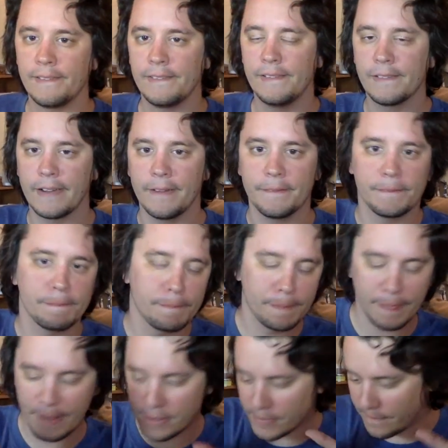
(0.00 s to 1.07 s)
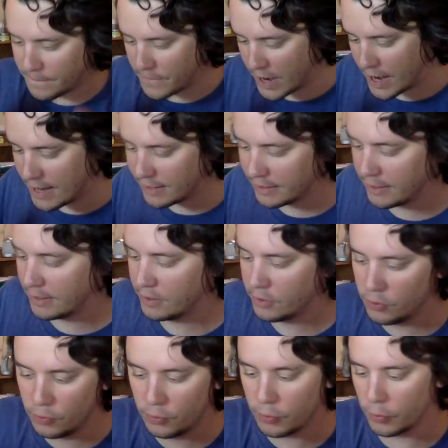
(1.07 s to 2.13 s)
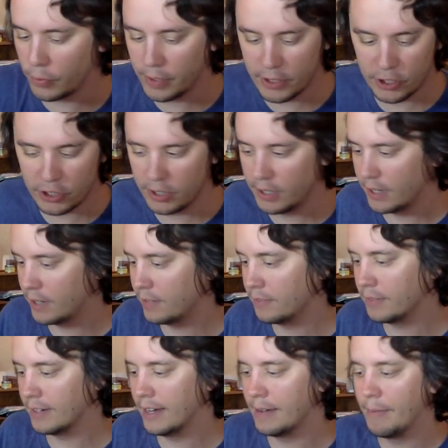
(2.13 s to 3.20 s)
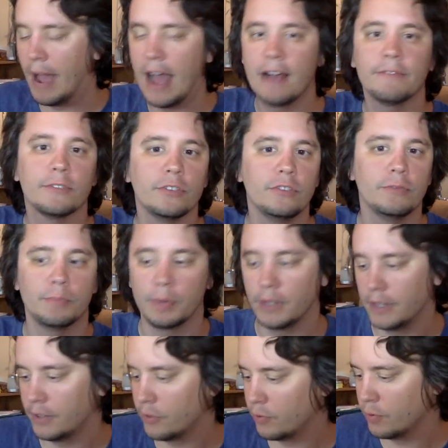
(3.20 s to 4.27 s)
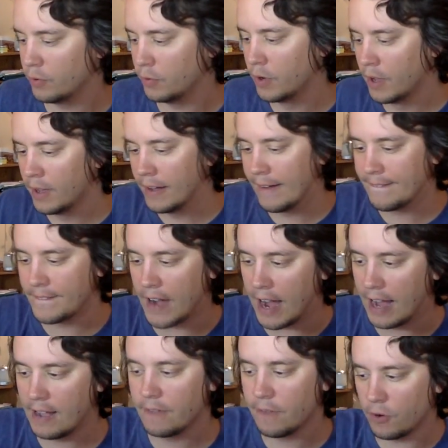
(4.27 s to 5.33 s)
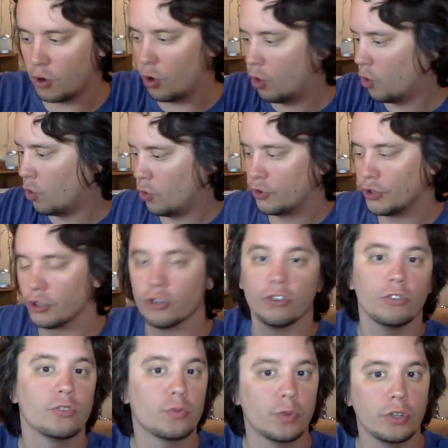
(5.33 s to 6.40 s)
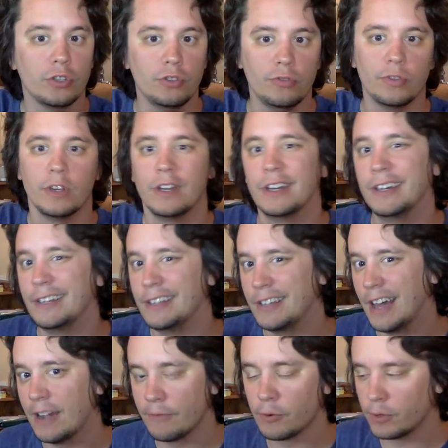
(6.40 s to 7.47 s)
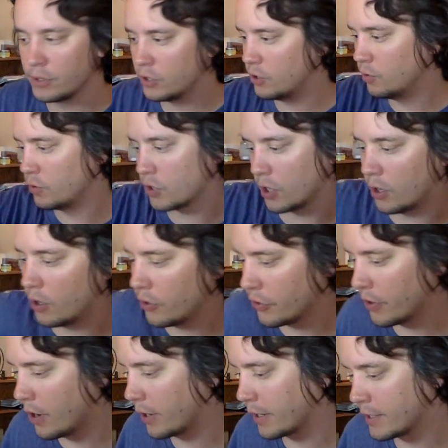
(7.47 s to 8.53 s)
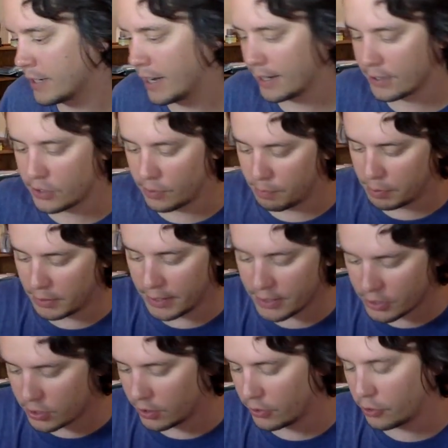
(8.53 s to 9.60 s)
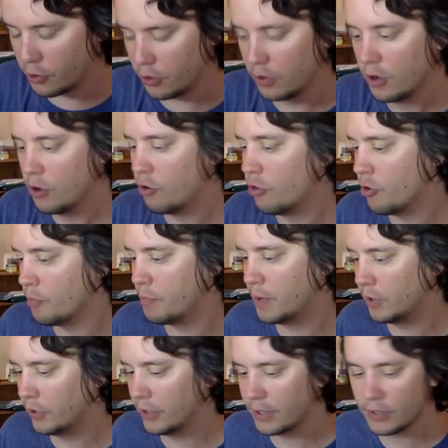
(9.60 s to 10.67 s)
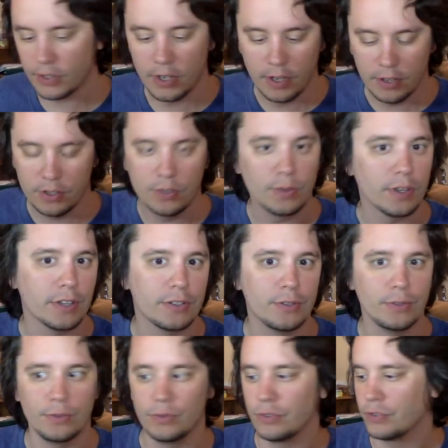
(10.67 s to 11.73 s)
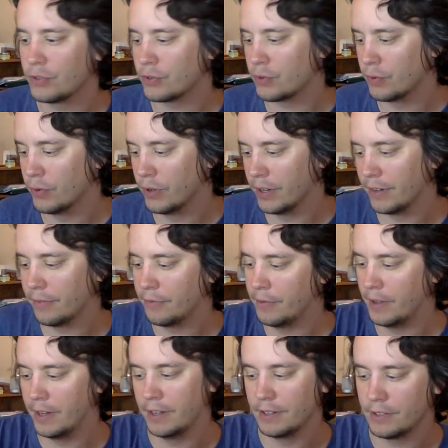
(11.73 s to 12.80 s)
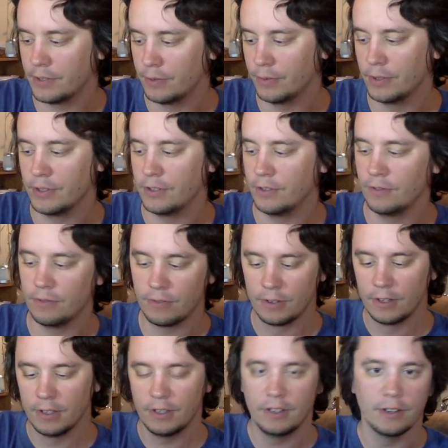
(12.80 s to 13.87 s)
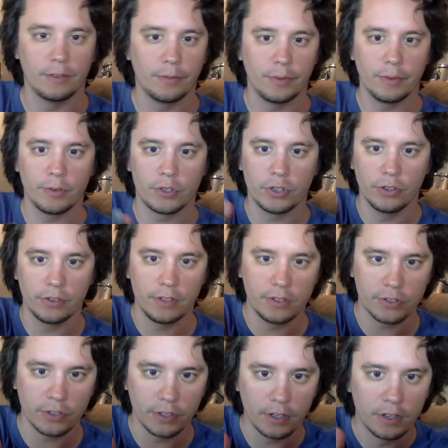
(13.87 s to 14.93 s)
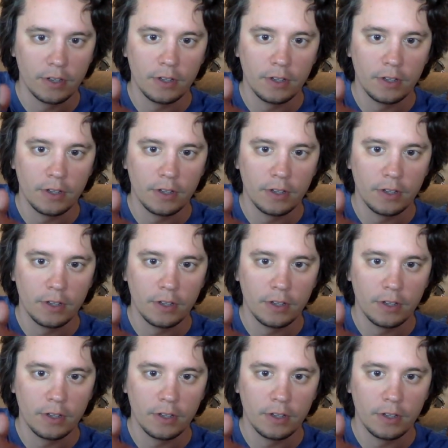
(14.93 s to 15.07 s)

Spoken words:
Okay, So finally, you've reached the end of the game. After you've played through 5 whole turns where everyone's used all their architects and placed all their buildings, you get to the scoring phase. So once you've, we were showing these earlier,